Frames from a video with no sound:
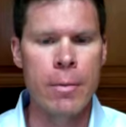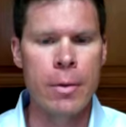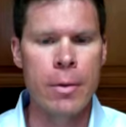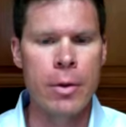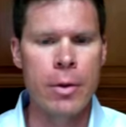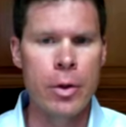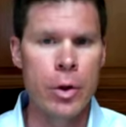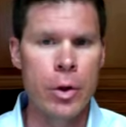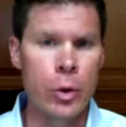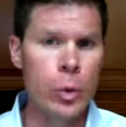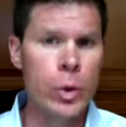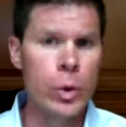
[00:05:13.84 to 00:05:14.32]

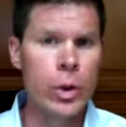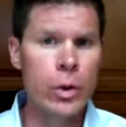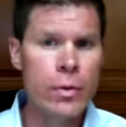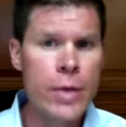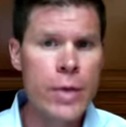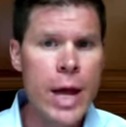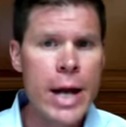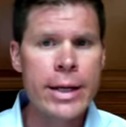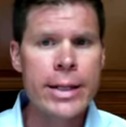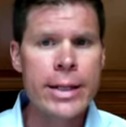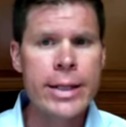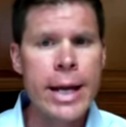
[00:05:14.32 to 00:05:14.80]
the real
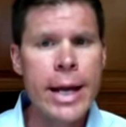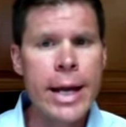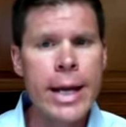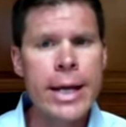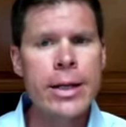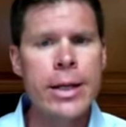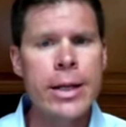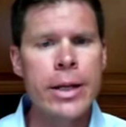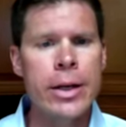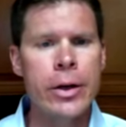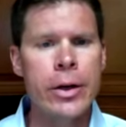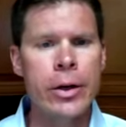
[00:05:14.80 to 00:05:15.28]
net gain
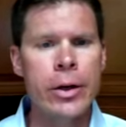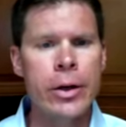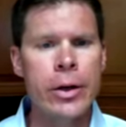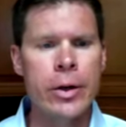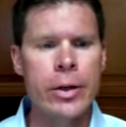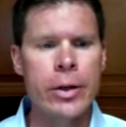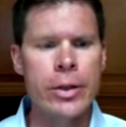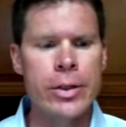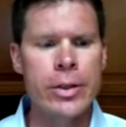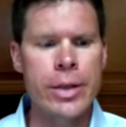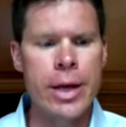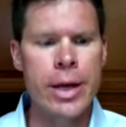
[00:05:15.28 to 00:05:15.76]
here
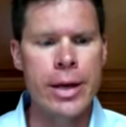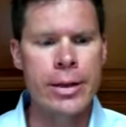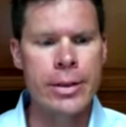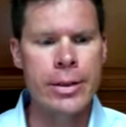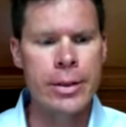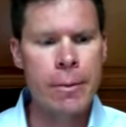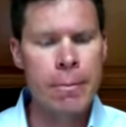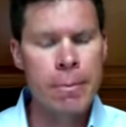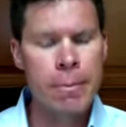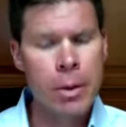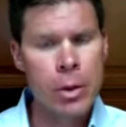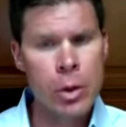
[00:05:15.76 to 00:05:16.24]
is that
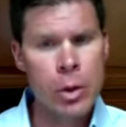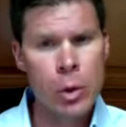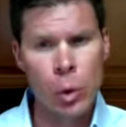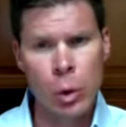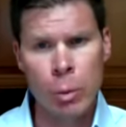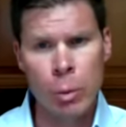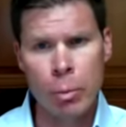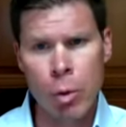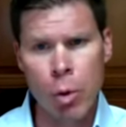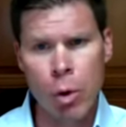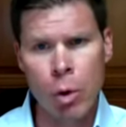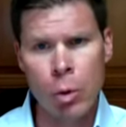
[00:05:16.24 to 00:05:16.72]
the
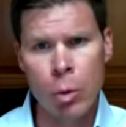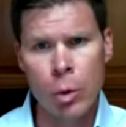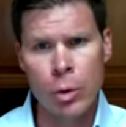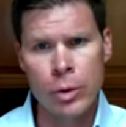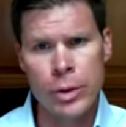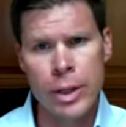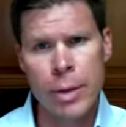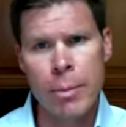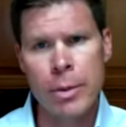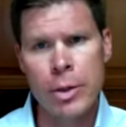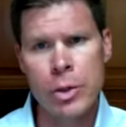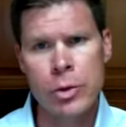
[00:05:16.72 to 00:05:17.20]
report will
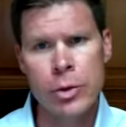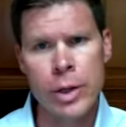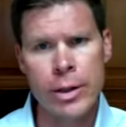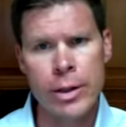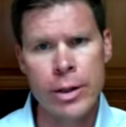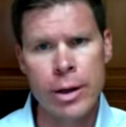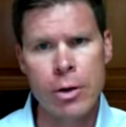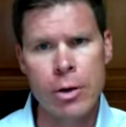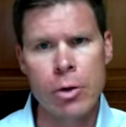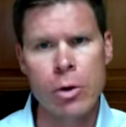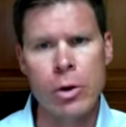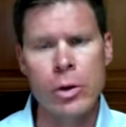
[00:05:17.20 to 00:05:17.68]
demonstrate
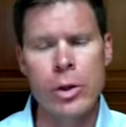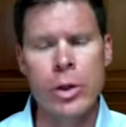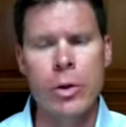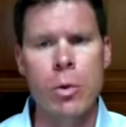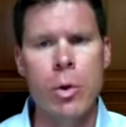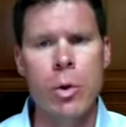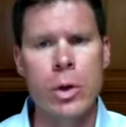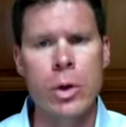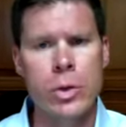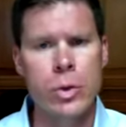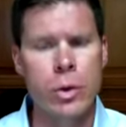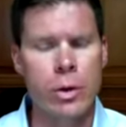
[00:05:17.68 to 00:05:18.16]
not only
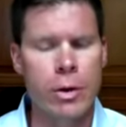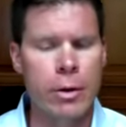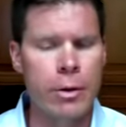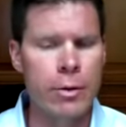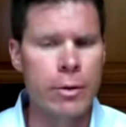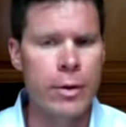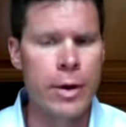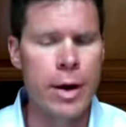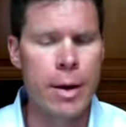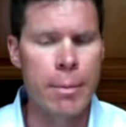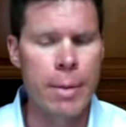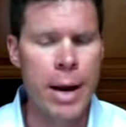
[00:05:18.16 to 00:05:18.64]
what sort of
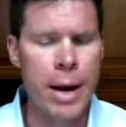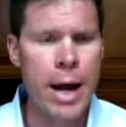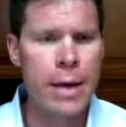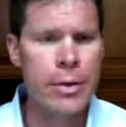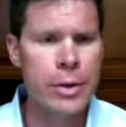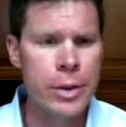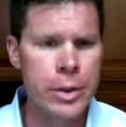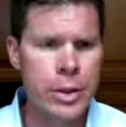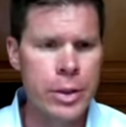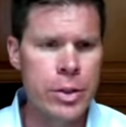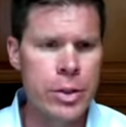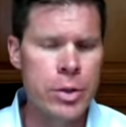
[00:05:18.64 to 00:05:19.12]

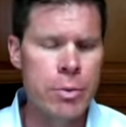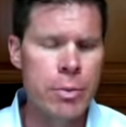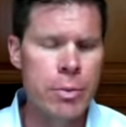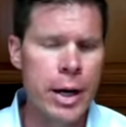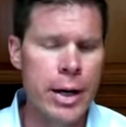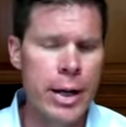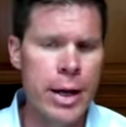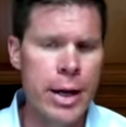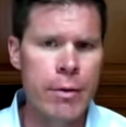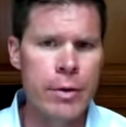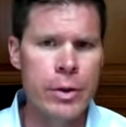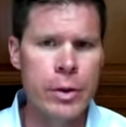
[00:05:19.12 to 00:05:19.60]
pathogens you
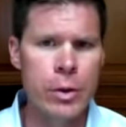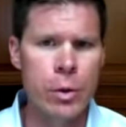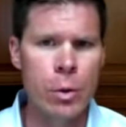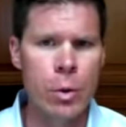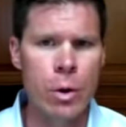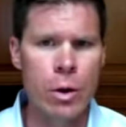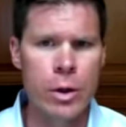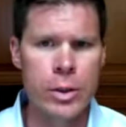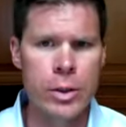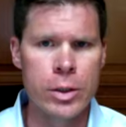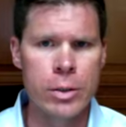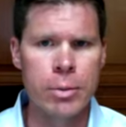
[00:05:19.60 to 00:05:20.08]
might have in your
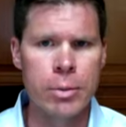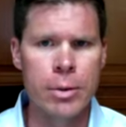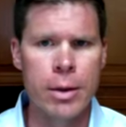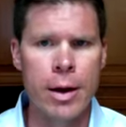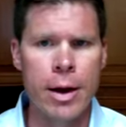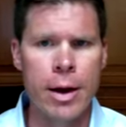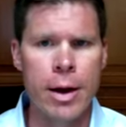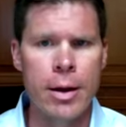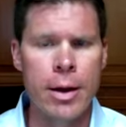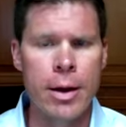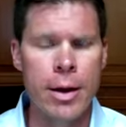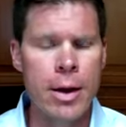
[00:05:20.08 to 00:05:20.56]
water
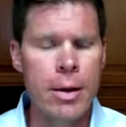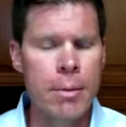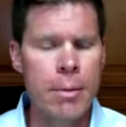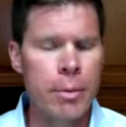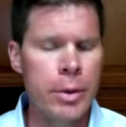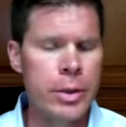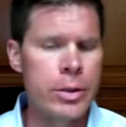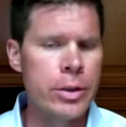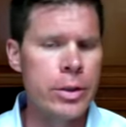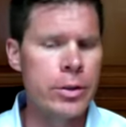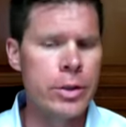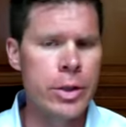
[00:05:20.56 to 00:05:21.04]
supply,
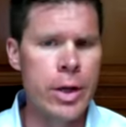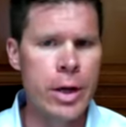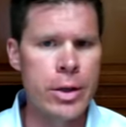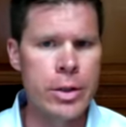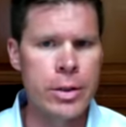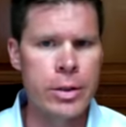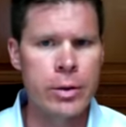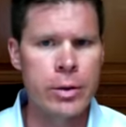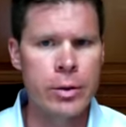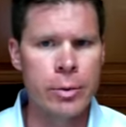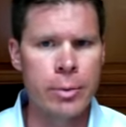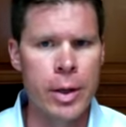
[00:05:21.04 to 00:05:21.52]
but
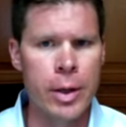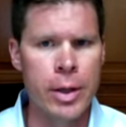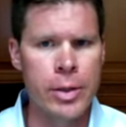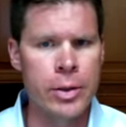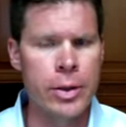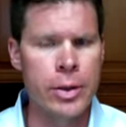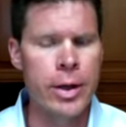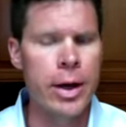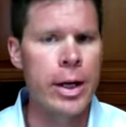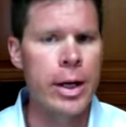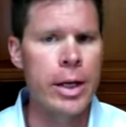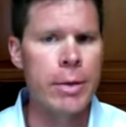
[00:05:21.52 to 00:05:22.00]
suggestions from us
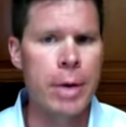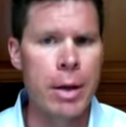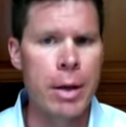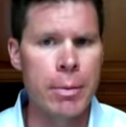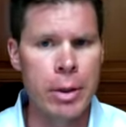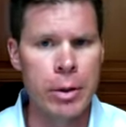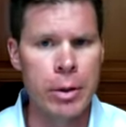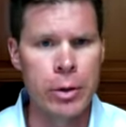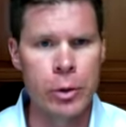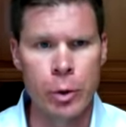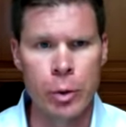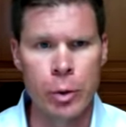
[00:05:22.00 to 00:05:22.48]
on how you might
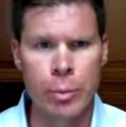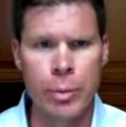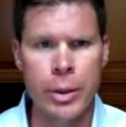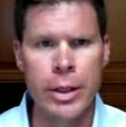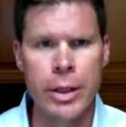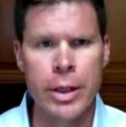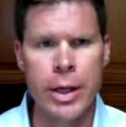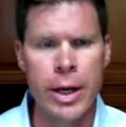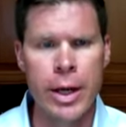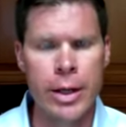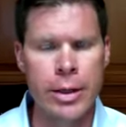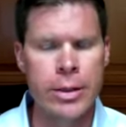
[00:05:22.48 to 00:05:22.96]
be able to
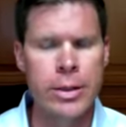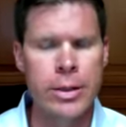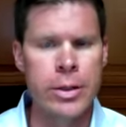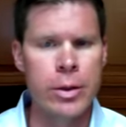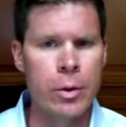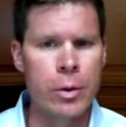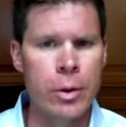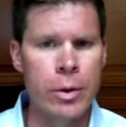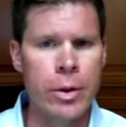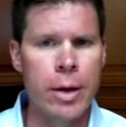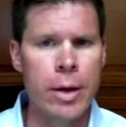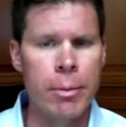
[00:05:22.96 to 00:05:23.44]
remediate and deal
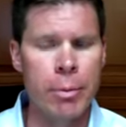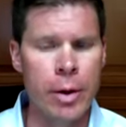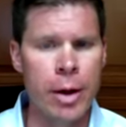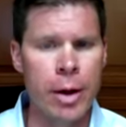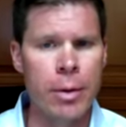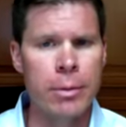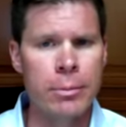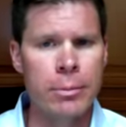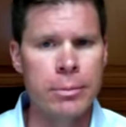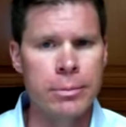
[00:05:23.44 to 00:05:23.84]
with that problem.